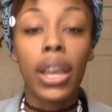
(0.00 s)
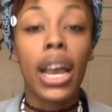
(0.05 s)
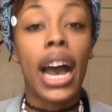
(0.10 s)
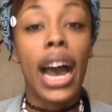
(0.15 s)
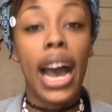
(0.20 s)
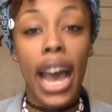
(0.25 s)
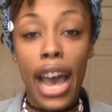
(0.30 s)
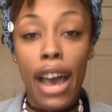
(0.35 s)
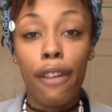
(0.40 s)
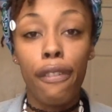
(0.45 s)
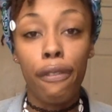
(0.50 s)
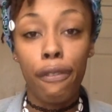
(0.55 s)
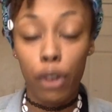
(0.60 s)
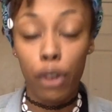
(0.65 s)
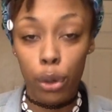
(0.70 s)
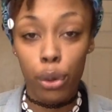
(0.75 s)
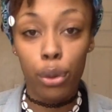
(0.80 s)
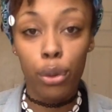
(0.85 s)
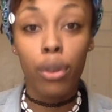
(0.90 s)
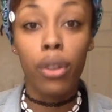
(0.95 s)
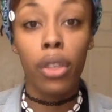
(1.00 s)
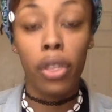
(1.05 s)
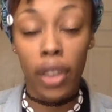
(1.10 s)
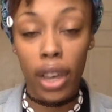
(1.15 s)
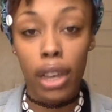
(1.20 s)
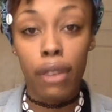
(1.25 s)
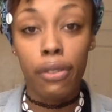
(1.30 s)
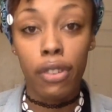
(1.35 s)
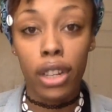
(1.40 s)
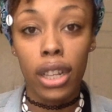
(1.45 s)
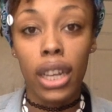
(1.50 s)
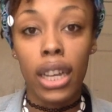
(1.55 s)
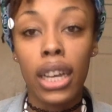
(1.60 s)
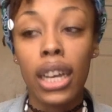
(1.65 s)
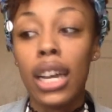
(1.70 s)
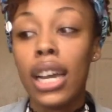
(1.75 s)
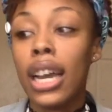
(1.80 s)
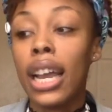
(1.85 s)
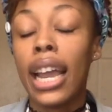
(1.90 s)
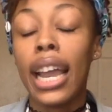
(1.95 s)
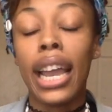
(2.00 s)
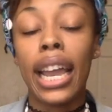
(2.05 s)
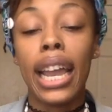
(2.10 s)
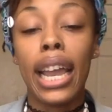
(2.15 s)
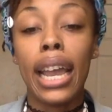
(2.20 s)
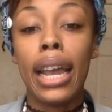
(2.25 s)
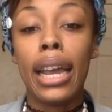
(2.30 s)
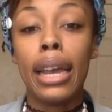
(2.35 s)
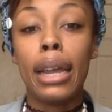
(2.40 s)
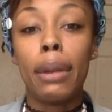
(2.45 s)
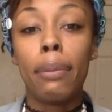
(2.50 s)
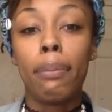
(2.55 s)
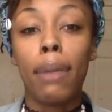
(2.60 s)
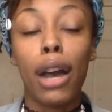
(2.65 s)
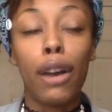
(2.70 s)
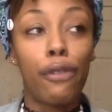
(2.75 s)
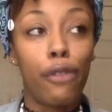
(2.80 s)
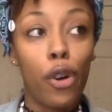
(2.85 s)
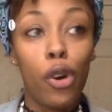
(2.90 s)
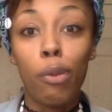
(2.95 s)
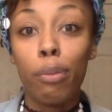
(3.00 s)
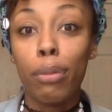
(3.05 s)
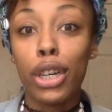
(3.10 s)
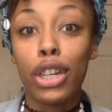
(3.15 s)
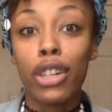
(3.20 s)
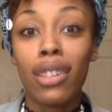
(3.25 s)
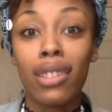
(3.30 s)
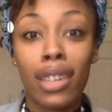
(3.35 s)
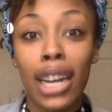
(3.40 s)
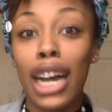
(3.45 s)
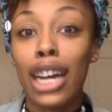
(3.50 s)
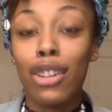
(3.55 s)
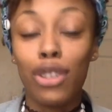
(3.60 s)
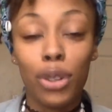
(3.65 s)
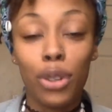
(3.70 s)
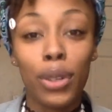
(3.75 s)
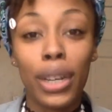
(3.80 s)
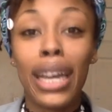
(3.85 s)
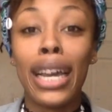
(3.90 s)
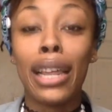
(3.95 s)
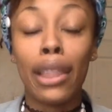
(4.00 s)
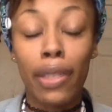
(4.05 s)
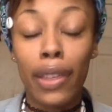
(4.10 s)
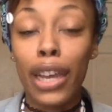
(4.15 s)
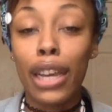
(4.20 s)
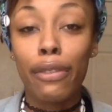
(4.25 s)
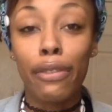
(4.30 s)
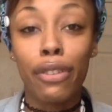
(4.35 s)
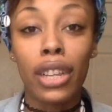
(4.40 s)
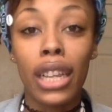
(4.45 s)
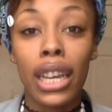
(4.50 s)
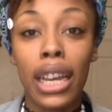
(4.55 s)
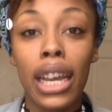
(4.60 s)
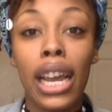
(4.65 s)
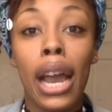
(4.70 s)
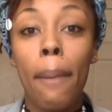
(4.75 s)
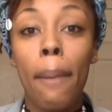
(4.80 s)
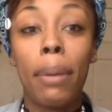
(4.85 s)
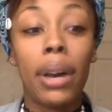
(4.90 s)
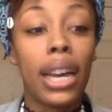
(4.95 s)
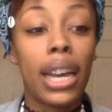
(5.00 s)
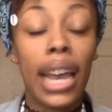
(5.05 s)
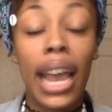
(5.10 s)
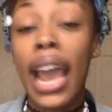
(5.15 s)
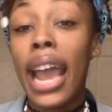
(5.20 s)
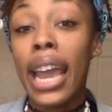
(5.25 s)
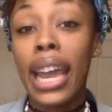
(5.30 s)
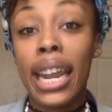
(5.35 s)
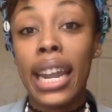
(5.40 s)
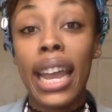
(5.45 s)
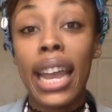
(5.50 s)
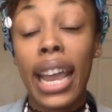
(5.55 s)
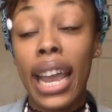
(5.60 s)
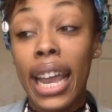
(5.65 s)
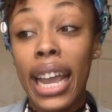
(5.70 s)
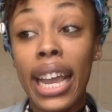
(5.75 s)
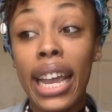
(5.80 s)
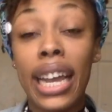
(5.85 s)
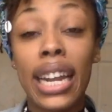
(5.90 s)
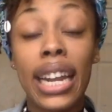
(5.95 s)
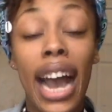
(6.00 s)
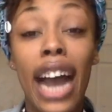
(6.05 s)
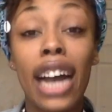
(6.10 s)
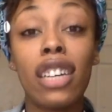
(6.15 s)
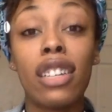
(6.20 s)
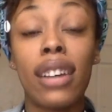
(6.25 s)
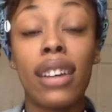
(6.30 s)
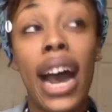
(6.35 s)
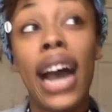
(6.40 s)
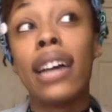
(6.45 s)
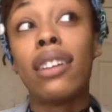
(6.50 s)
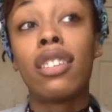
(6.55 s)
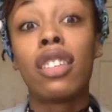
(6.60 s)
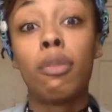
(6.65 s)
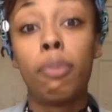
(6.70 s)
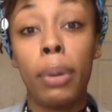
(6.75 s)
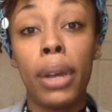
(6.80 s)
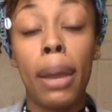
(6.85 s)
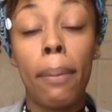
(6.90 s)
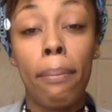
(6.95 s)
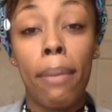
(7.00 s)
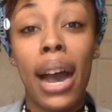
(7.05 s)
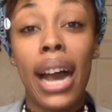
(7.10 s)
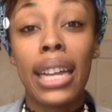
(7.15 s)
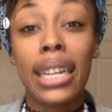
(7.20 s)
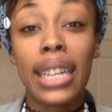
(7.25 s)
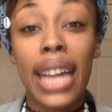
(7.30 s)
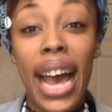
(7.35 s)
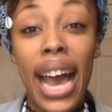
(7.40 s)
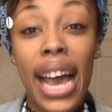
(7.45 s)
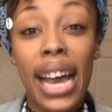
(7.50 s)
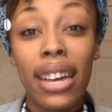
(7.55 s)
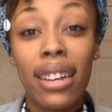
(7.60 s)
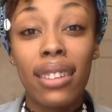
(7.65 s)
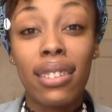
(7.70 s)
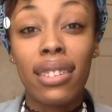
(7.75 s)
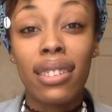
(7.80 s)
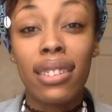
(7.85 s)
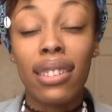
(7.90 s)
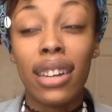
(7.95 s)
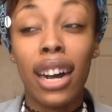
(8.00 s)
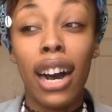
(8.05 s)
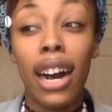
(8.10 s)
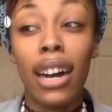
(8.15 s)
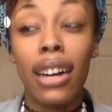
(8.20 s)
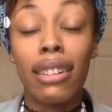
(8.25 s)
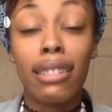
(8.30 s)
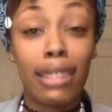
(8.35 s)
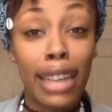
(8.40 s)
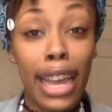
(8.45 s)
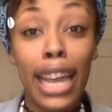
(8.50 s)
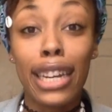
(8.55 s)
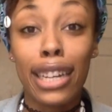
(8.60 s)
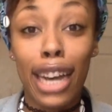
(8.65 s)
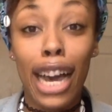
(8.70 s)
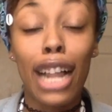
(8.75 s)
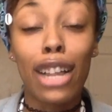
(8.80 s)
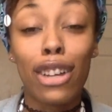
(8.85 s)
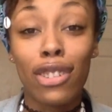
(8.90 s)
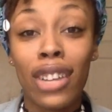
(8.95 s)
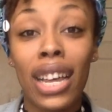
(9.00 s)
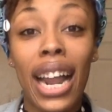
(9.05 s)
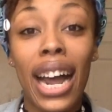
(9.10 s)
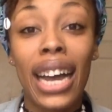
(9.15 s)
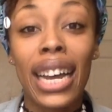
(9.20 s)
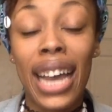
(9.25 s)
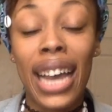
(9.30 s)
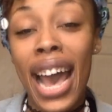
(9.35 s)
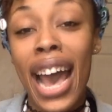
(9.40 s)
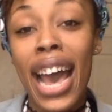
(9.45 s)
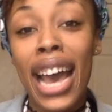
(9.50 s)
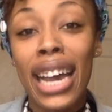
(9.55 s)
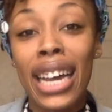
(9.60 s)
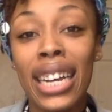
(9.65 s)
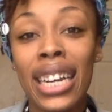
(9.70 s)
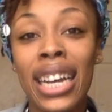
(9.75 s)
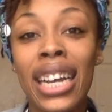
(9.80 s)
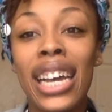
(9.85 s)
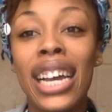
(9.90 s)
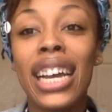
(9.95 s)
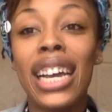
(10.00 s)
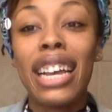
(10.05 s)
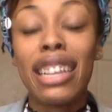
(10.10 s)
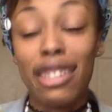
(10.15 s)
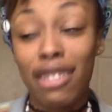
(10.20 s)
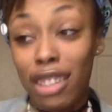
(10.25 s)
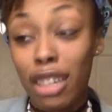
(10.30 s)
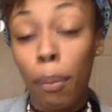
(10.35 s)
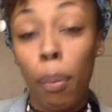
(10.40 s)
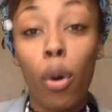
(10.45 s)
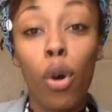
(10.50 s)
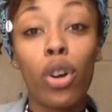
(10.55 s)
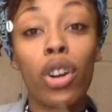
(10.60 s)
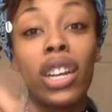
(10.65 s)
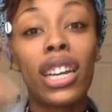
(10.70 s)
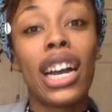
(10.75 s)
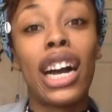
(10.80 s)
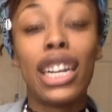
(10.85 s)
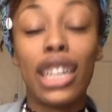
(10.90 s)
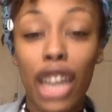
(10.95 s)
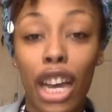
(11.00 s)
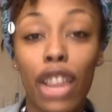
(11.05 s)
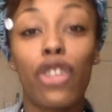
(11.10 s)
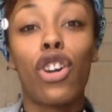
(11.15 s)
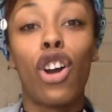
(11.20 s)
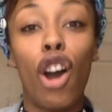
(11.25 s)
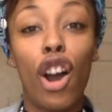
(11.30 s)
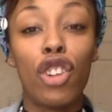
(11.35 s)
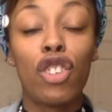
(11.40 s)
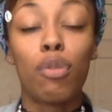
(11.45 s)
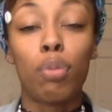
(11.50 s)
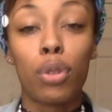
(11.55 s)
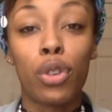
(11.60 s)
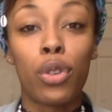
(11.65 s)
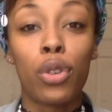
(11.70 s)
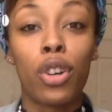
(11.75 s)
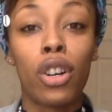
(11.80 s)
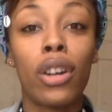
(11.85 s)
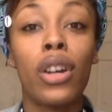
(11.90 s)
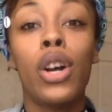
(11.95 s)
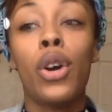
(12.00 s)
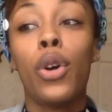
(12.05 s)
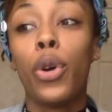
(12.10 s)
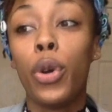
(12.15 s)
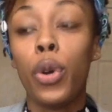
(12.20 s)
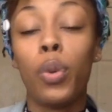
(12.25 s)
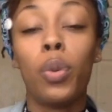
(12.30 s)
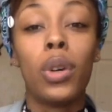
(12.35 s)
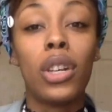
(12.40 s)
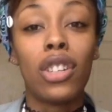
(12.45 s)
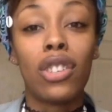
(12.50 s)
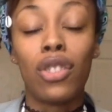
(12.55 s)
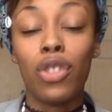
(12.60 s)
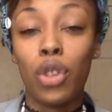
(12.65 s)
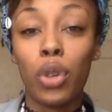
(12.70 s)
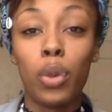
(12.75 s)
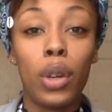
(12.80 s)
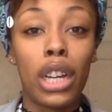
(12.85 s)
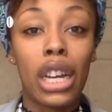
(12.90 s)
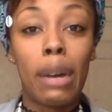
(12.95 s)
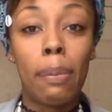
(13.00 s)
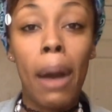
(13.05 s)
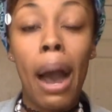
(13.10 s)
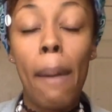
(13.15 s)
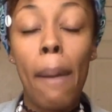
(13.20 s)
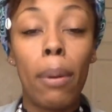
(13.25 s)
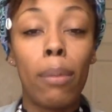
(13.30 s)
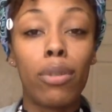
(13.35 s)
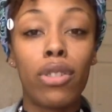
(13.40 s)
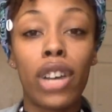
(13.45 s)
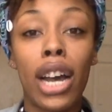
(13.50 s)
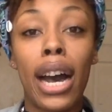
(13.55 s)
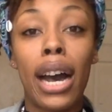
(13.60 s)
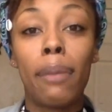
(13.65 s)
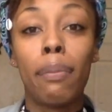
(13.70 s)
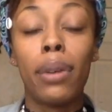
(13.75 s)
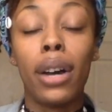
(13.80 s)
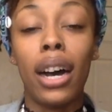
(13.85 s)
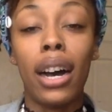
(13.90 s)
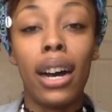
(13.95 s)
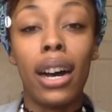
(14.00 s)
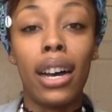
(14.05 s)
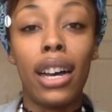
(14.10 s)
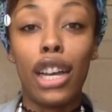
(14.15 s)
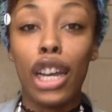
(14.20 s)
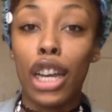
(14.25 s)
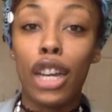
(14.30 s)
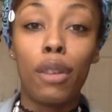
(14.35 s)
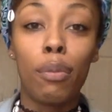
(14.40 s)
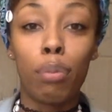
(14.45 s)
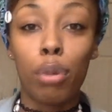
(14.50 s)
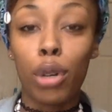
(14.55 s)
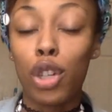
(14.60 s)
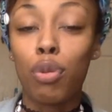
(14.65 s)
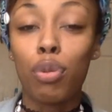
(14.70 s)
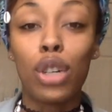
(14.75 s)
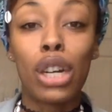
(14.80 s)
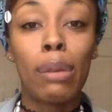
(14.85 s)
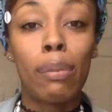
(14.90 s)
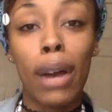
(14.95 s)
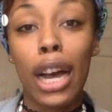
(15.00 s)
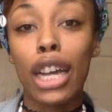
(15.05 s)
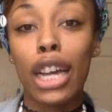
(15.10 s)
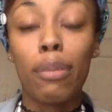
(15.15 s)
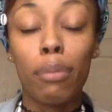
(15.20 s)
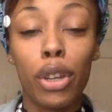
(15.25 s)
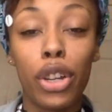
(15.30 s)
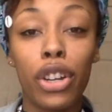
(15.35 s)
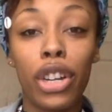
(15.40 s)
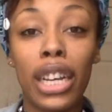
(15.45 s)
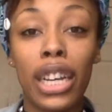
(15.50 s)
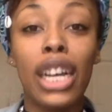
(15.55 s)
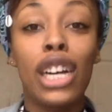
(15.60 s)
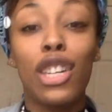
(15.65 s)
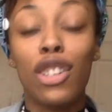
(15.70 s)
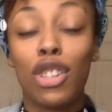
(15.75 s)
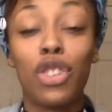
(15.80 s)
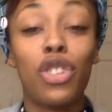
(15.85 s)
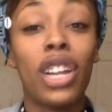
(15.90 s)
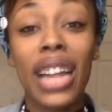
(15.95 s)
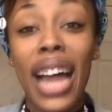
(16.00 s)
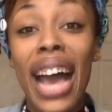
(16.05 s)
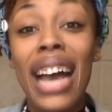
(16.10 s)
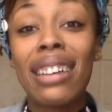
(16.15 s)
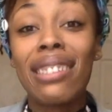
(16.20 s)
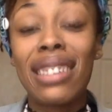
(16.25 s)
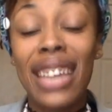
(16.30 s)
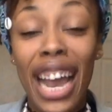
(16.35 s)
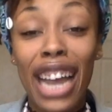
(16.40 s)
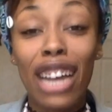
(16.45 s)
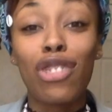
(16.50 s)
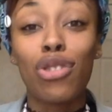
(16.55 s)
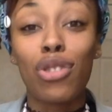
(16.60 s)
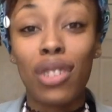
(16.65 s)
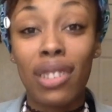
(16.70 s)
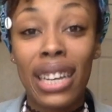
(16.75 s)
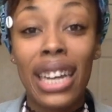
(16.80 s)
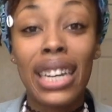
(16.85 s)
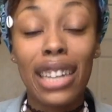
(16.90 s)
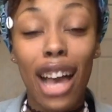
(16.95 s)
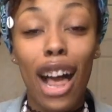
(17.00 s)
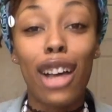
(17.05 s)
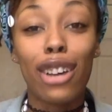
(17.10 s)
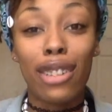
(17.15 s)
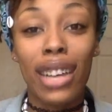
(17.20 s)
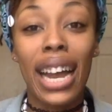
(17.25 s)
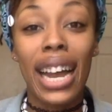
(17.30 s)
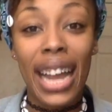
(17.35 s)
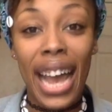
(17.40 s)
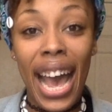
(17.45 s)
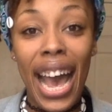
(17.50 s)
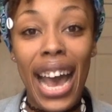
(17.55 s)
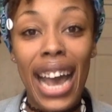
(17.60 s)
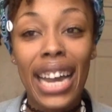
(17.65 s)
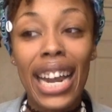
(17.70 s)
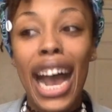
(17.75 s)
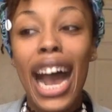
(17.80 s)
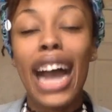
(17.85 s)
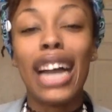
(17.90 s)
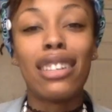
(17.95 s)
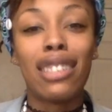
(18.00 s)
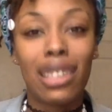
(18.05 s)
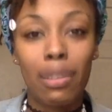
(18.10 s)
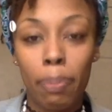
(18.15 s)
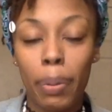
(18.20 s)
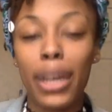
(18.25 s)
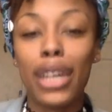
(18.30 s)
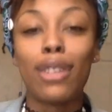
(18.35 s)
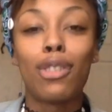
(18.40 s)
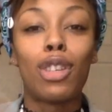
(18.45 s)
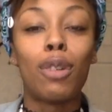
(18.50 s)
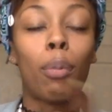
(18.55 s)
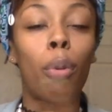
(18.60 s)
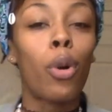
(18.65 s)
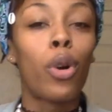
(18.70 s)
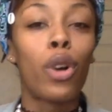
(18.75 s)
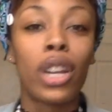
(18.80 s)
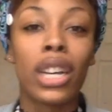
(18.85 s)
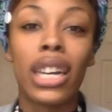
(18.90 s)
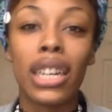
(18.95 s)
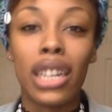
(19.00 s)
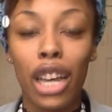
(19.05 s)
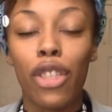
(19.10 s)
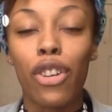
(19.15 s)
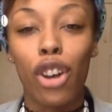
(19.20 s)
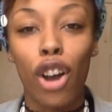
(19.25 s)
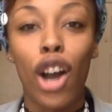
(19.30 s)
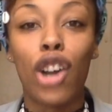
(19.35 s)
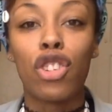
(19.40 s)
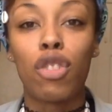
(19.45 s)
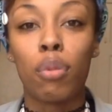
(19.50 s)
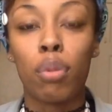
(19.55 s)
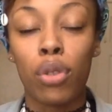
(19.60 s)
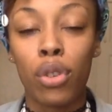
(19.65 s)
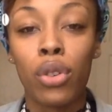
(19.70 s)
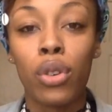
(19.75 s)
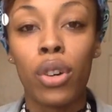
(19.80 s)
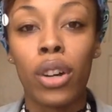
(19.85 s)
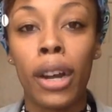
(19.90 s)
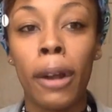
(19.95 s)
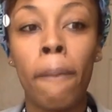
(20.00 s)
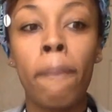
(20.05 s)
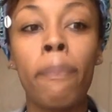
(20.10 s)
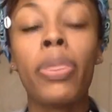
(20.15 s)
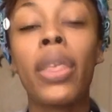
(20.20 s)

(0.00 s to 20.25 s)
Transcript: I have food, thankfully, and my phone bill is not due yet, thankfully. But I spent my last $10 that I had supporting another entrepreneur who was doing a pop-up shop in Bridgeport in my community. So the last extra $10 I had, I spent supporting another entrepreneur.